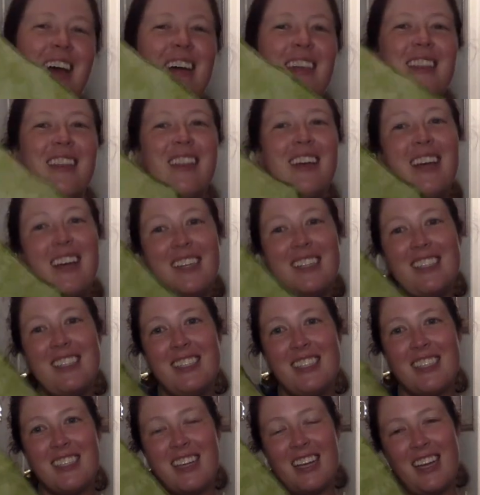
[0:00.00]

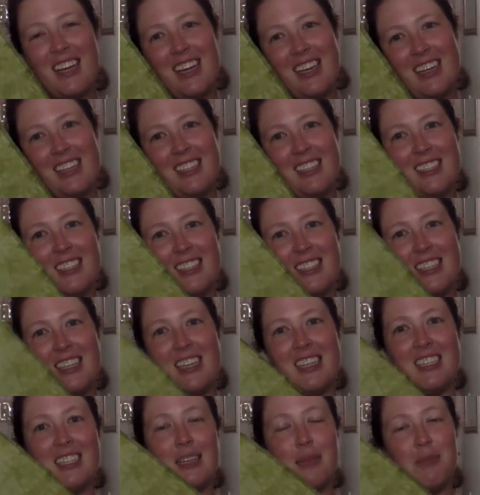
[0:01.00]
This is
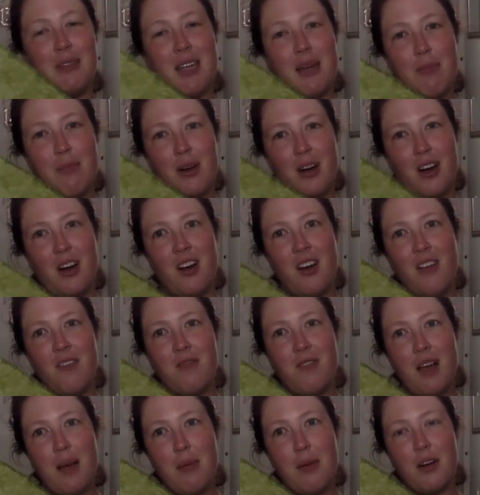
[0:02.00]
the September
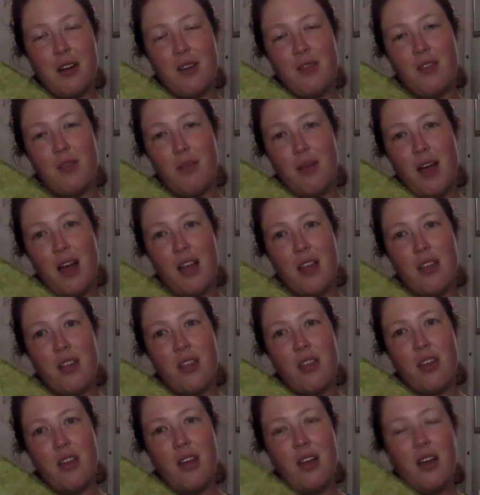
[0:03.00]
fabric of the
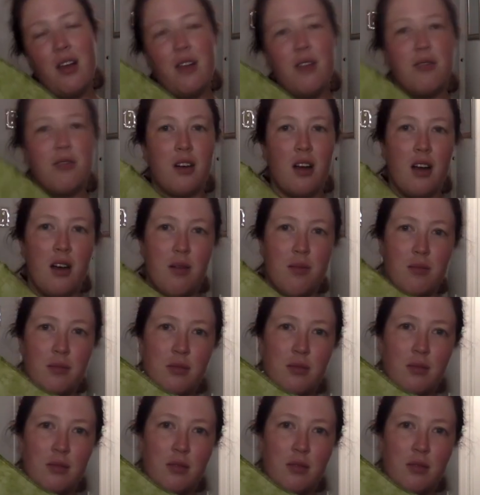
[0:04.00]
month from